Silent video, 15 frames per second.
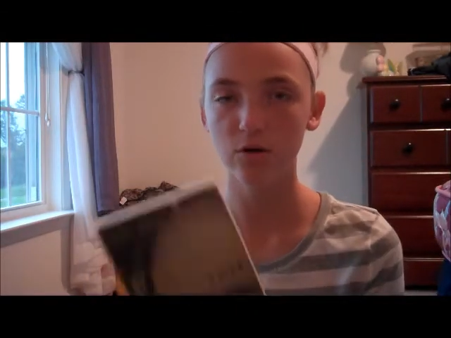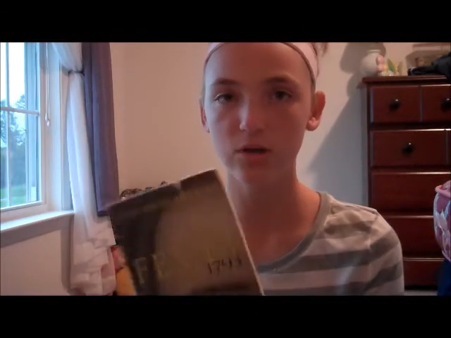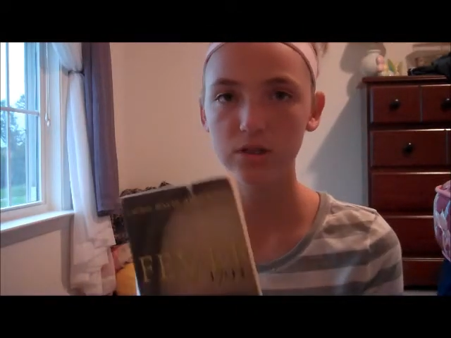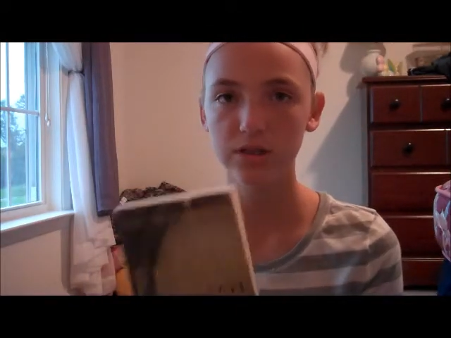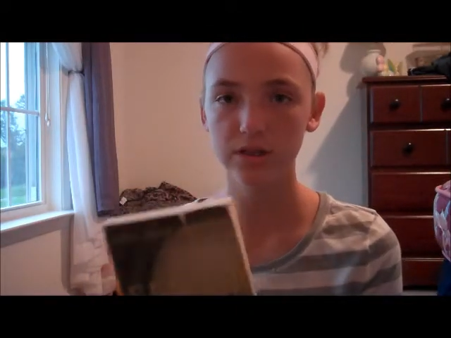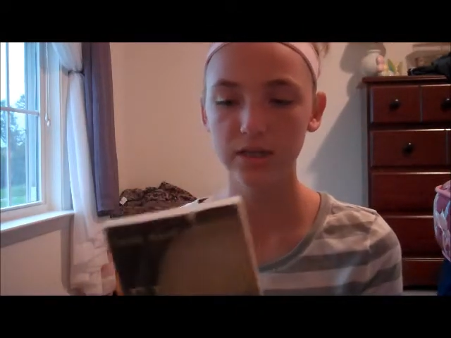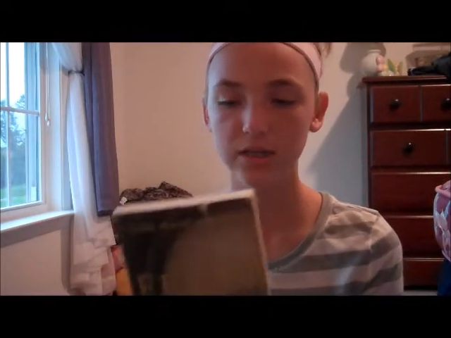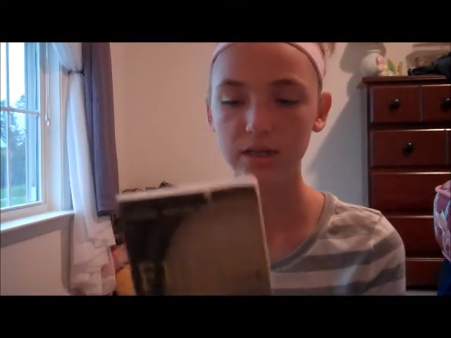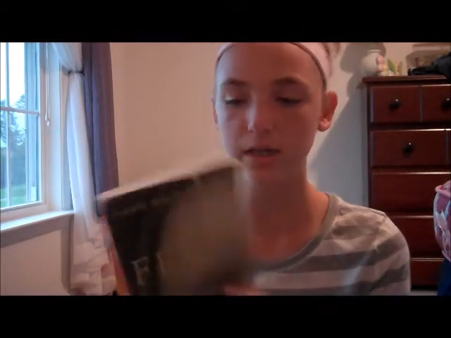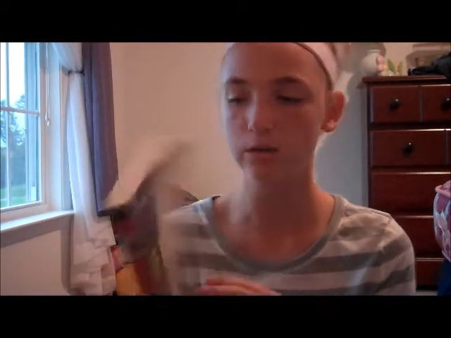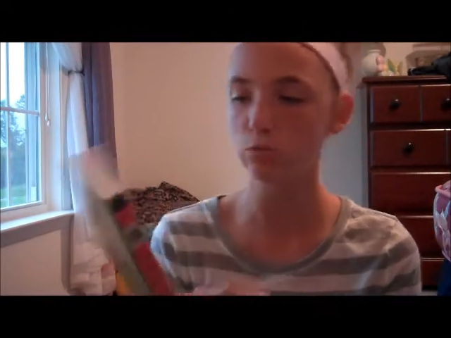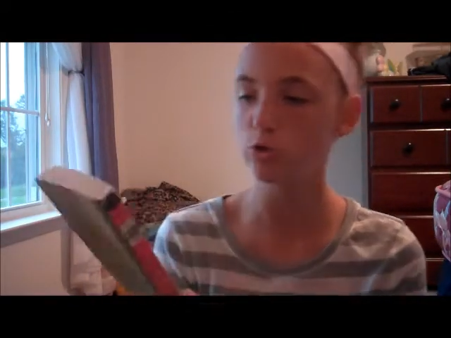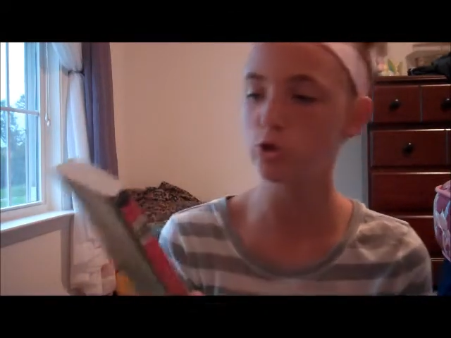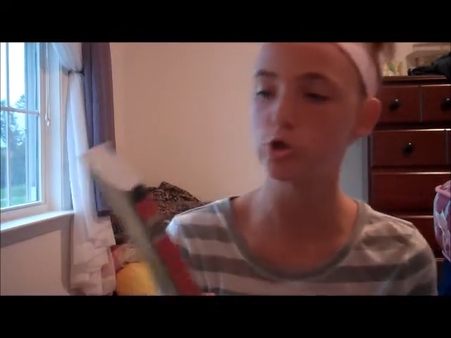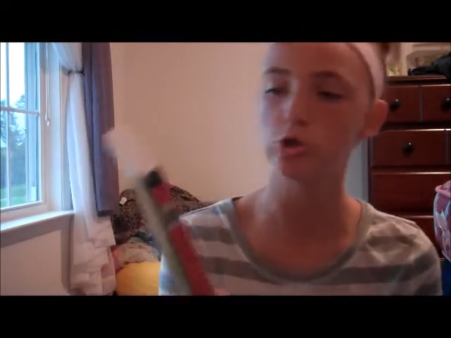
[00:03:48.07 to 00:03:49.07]
our CE,
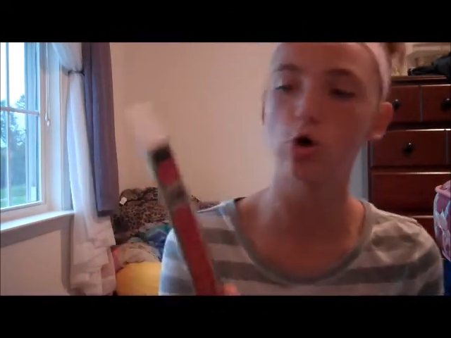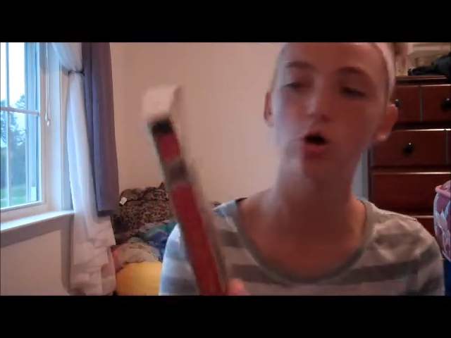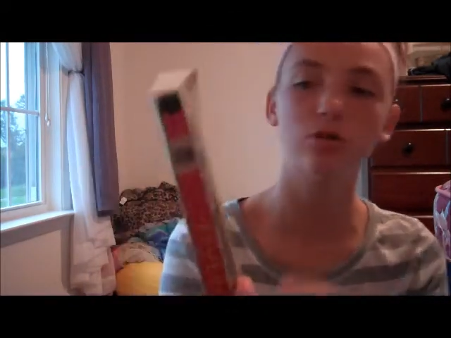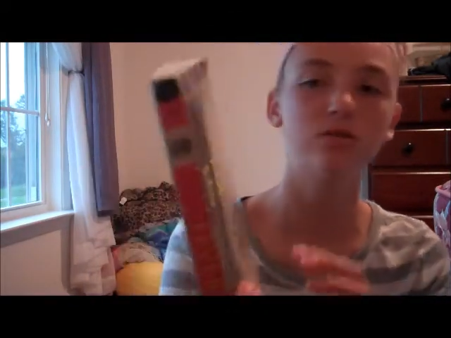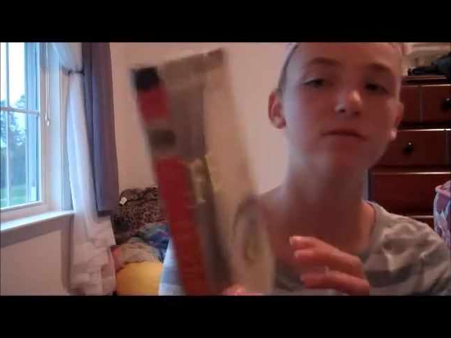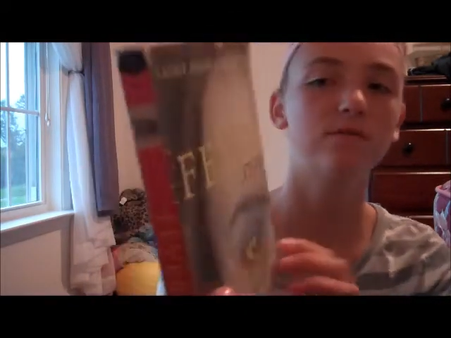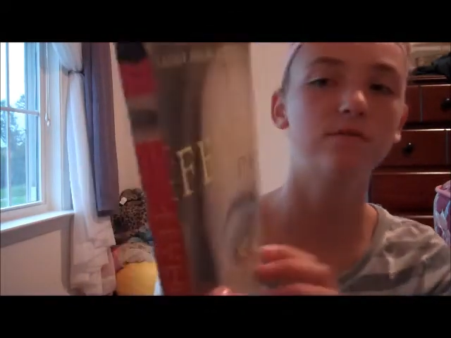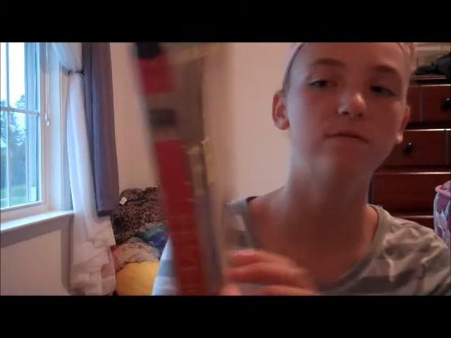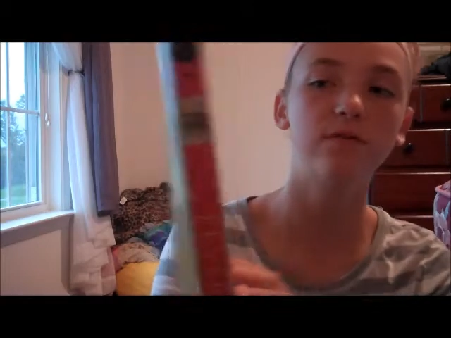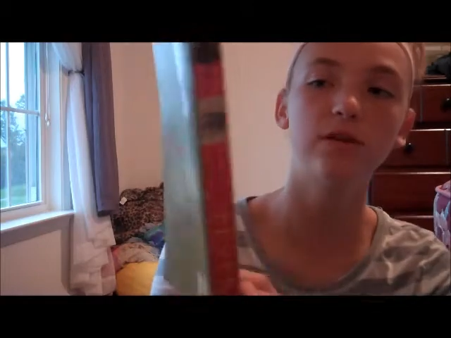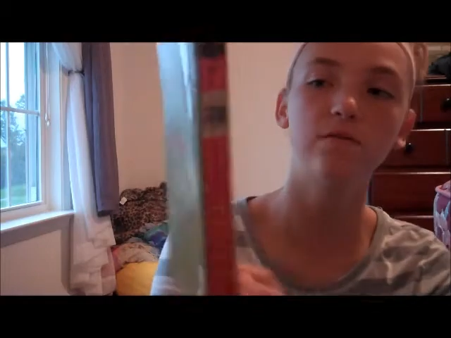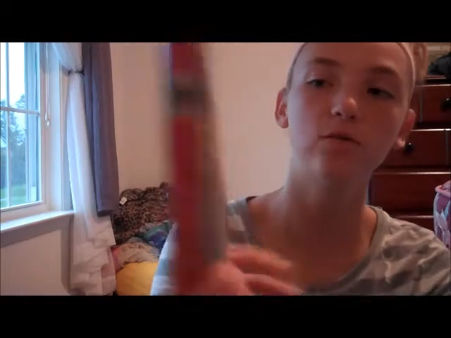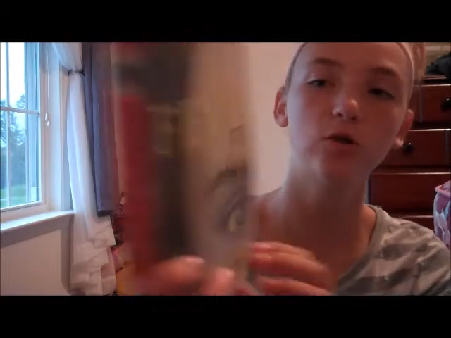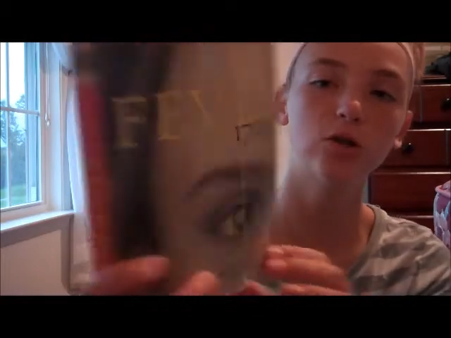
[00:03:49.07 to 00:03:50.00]
which is called Fever